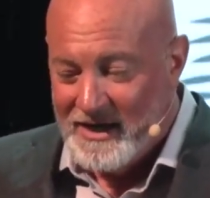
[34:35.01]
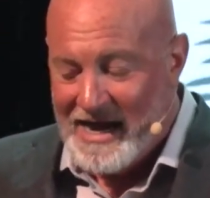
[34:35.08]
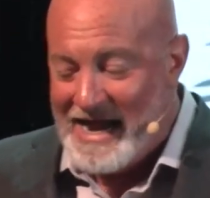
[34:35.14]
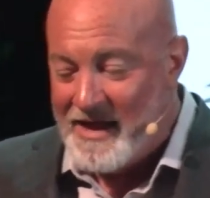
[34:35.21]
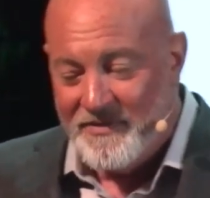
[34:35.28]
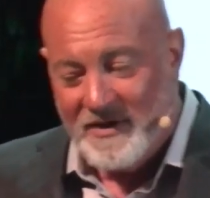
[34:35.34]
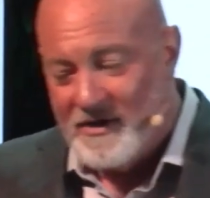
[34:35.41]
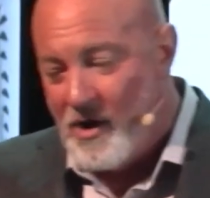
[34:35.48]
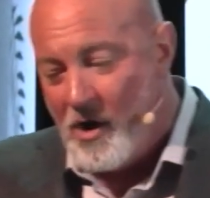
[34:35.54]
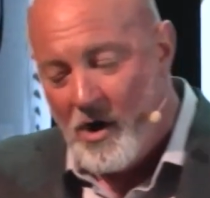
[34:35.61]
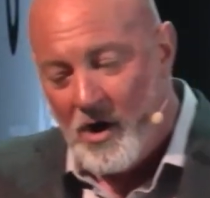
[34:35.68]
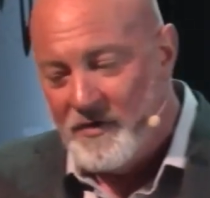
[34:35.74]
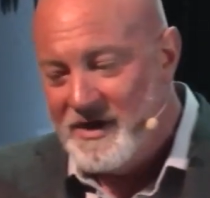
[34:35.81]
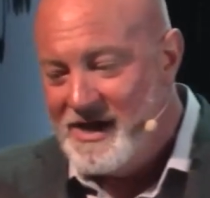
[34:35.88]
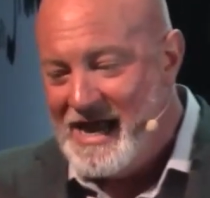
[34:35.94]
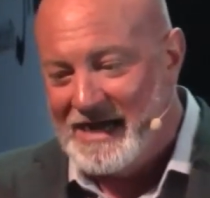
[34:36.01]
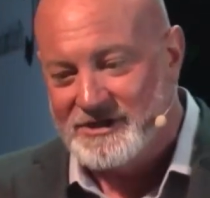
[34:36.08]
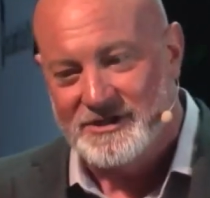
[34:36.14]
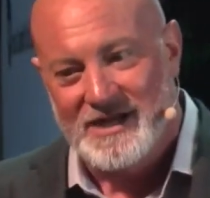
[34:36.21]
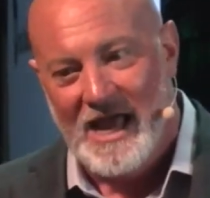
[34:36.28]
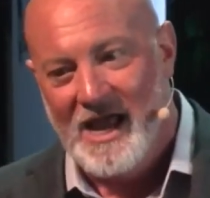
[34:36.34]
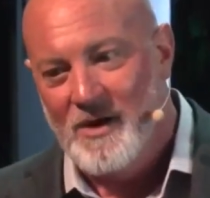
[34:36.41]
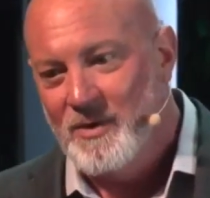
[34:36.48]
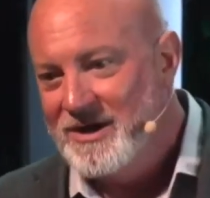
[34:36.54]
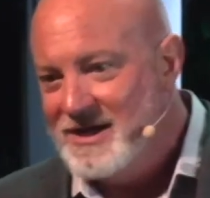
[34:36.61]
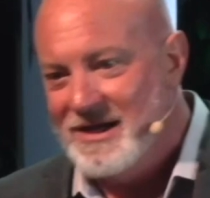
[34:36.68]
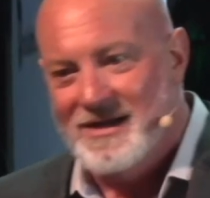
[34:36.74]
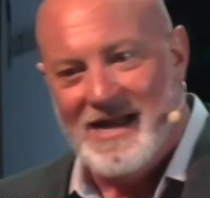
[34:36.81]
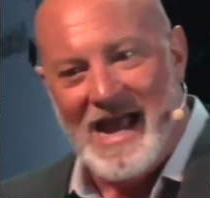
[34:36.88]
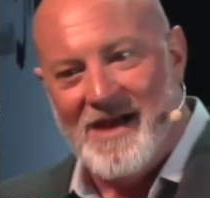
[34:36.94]
And all the next day, we
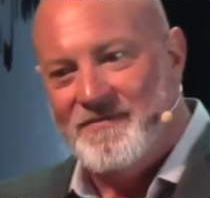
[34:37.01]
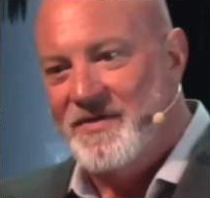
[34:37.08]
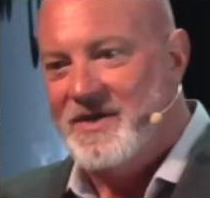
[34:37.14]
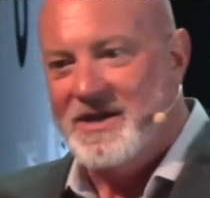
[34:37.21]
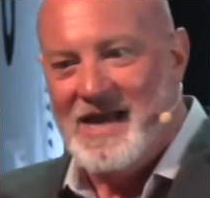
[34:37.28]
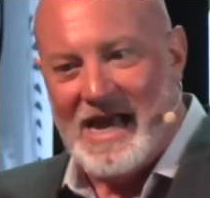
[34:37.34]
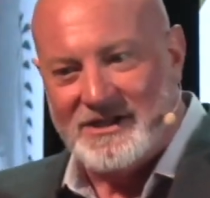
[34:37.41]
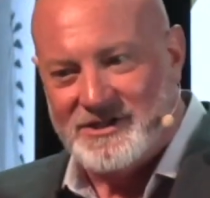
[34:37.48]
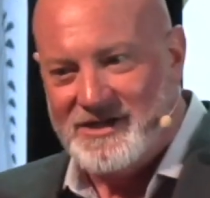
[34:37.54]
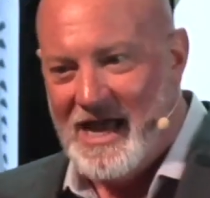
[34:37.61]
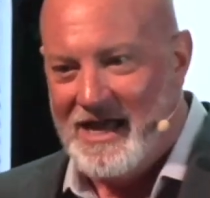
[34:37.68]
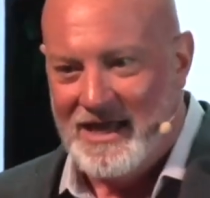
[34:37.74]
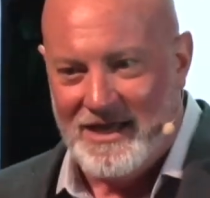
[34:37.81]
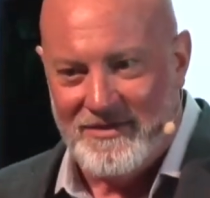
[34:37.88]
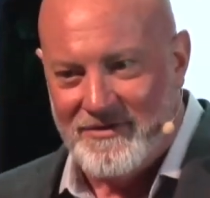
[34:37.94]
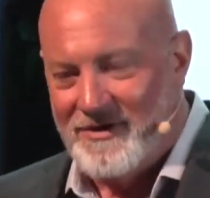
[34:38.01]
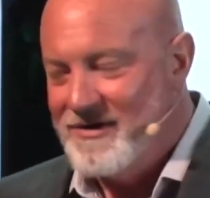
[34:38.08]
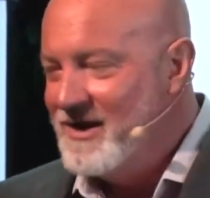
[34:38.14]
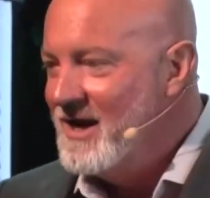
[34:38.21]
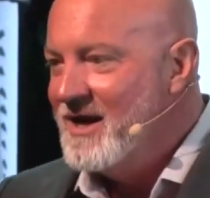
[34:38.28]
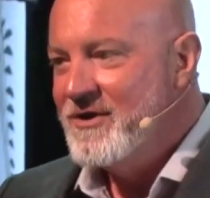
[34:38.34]
didn't have it the next day either.